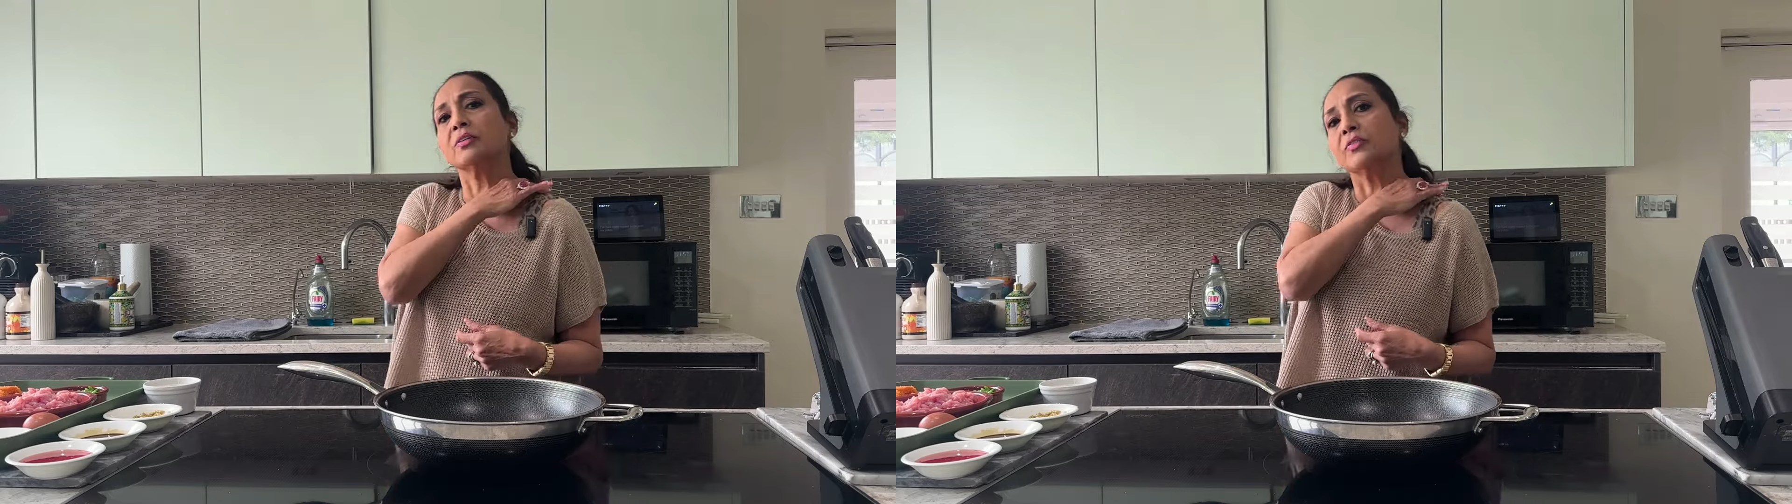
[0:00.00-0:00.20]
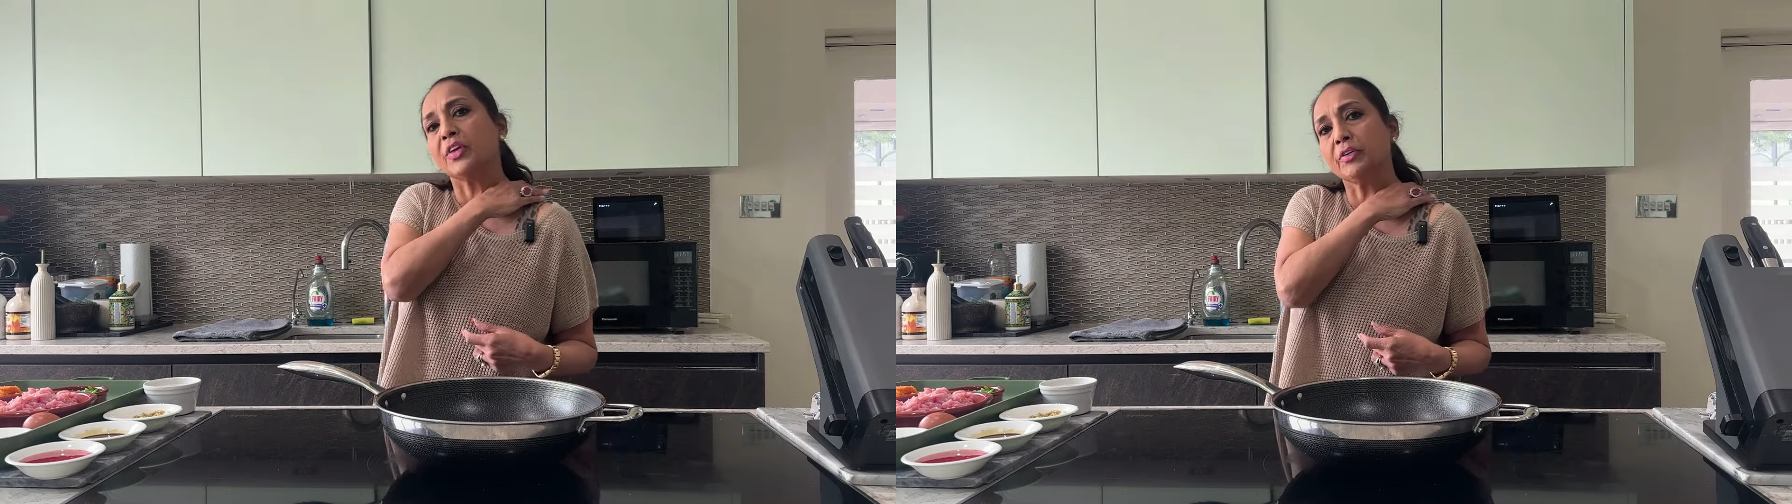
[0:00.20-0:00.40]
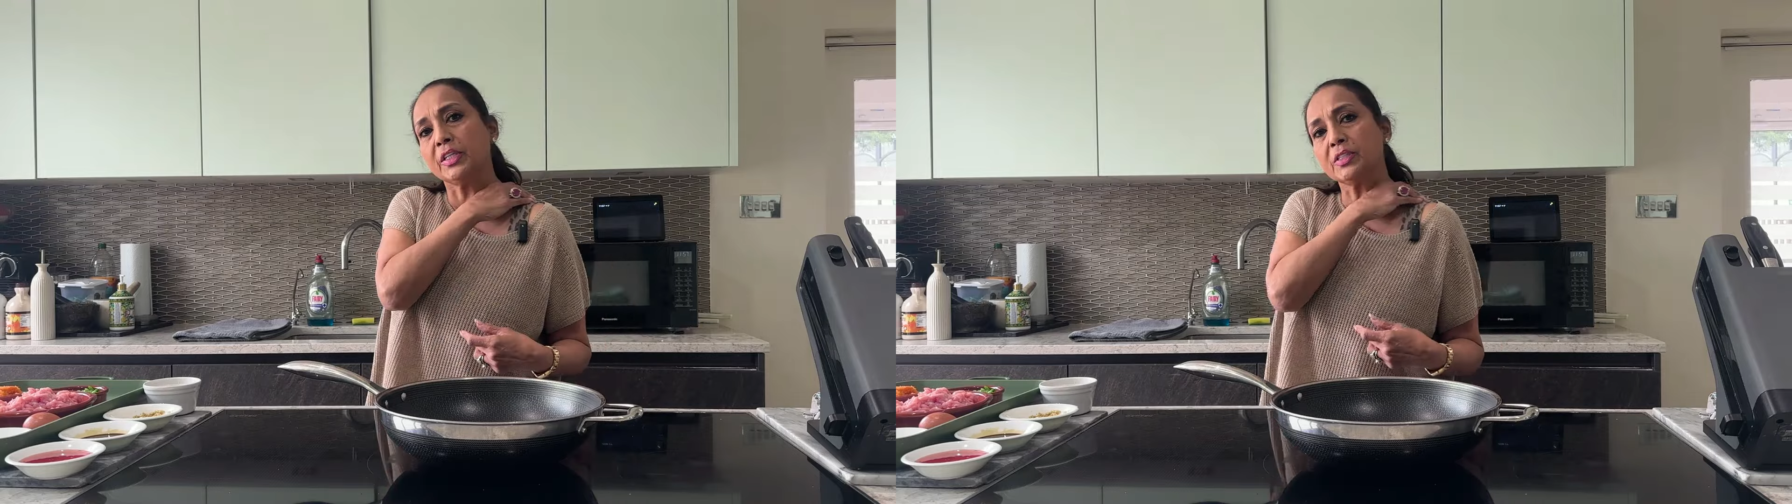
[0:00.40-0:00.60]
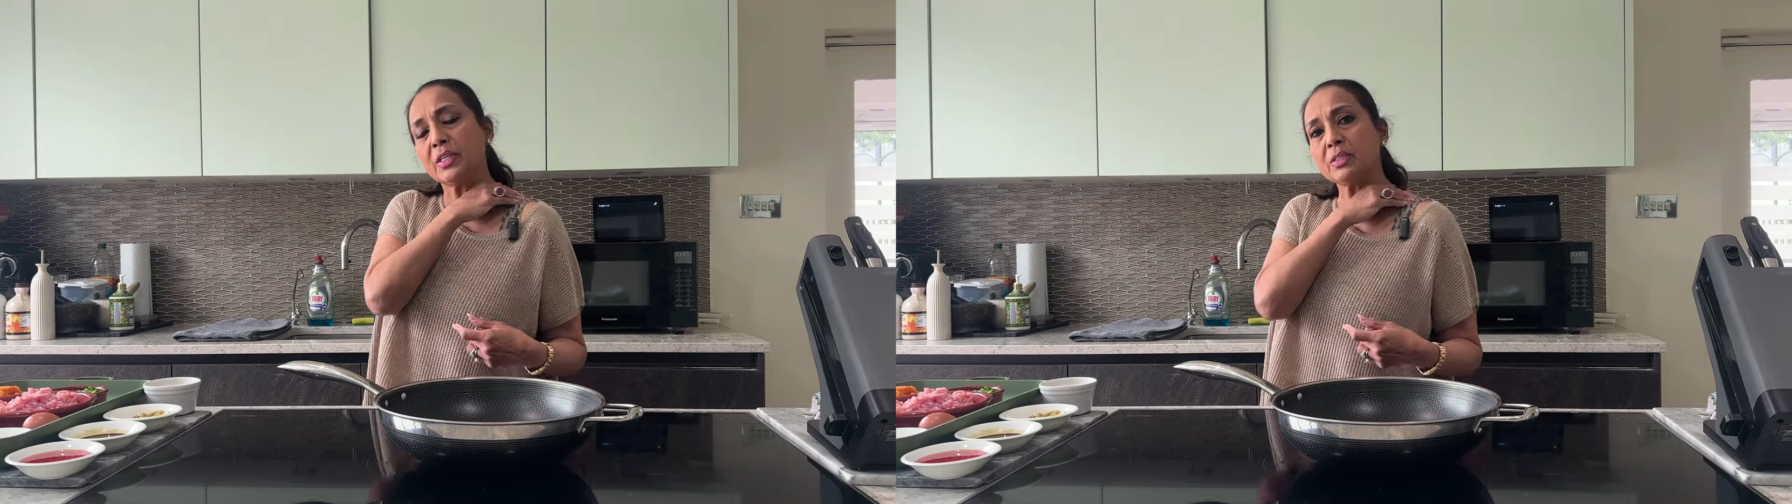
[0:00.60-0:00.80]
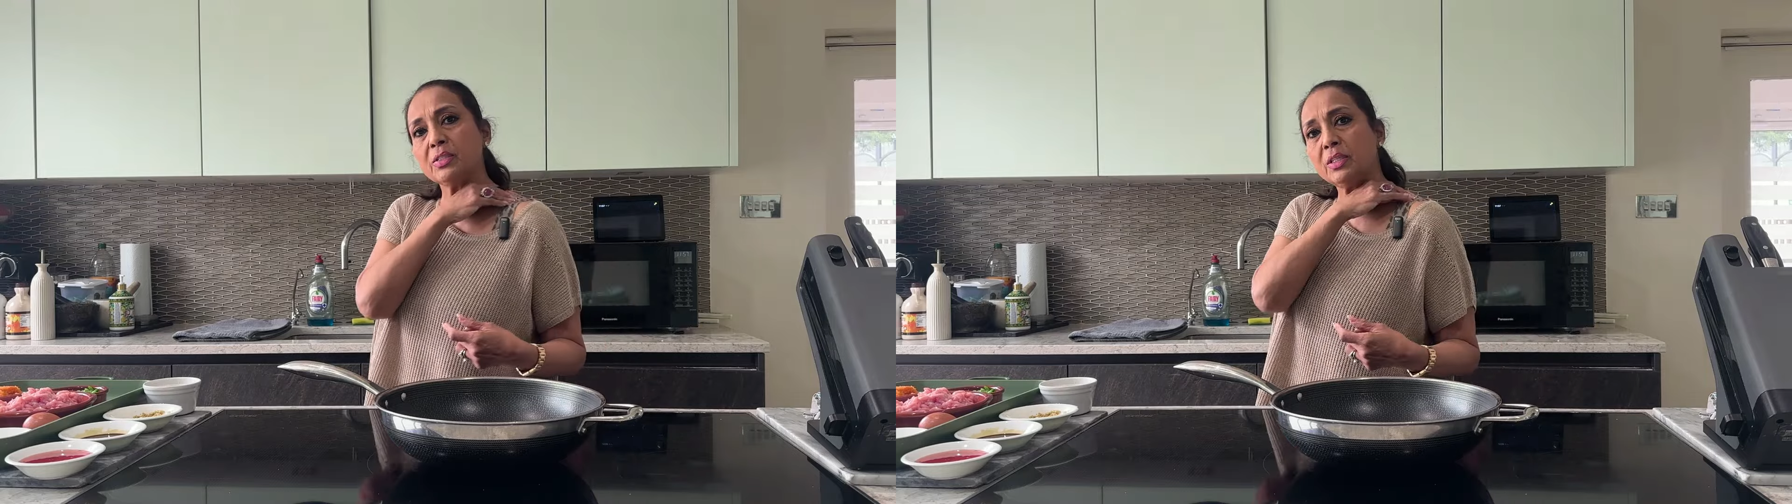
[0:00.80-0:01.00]
very
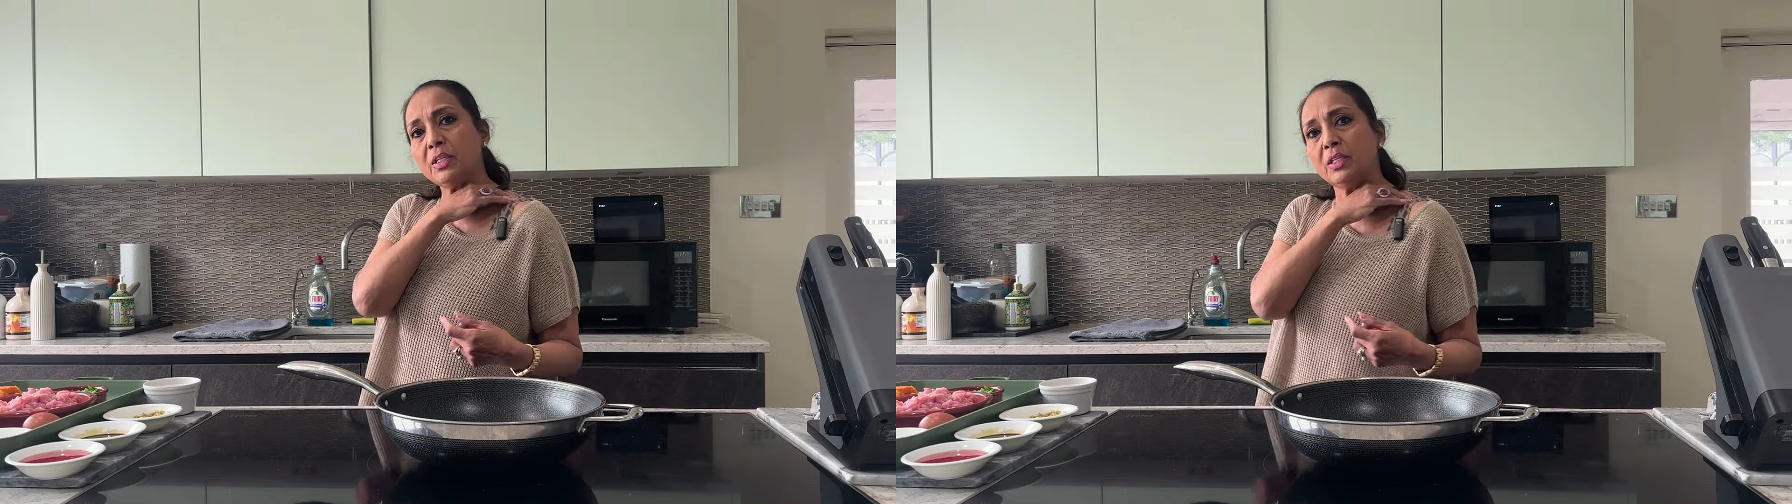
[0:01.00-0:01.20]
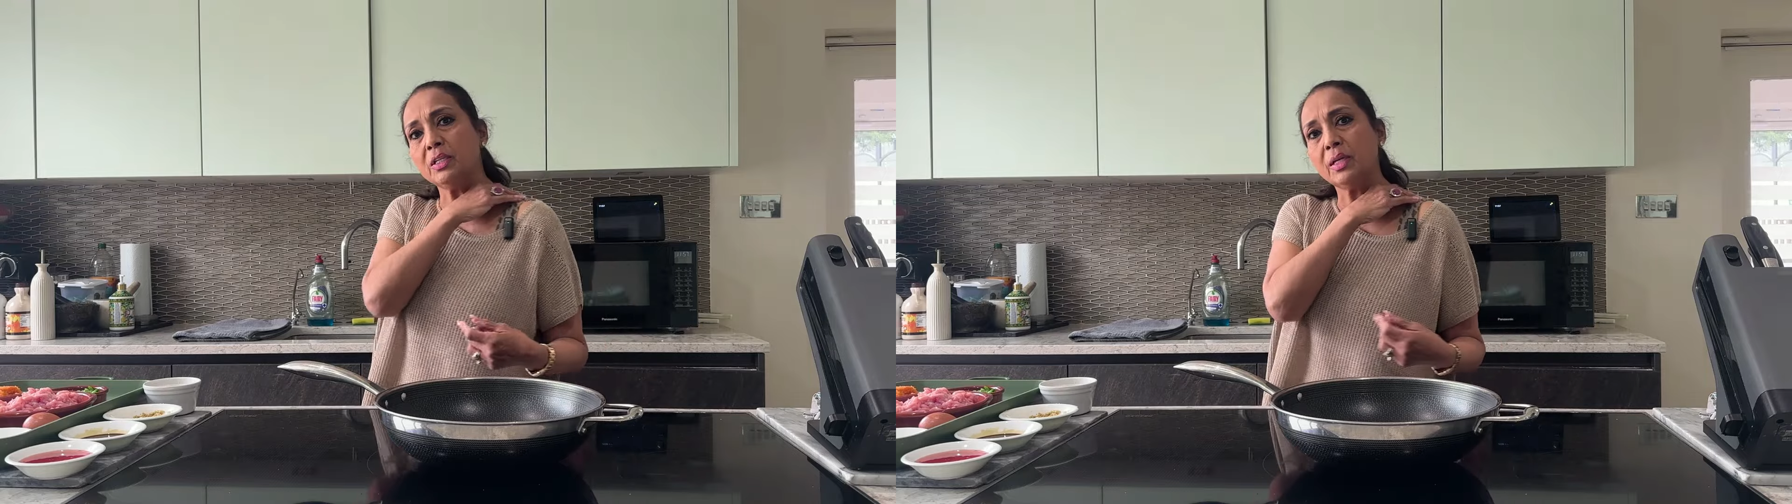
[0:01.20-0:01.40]
sexy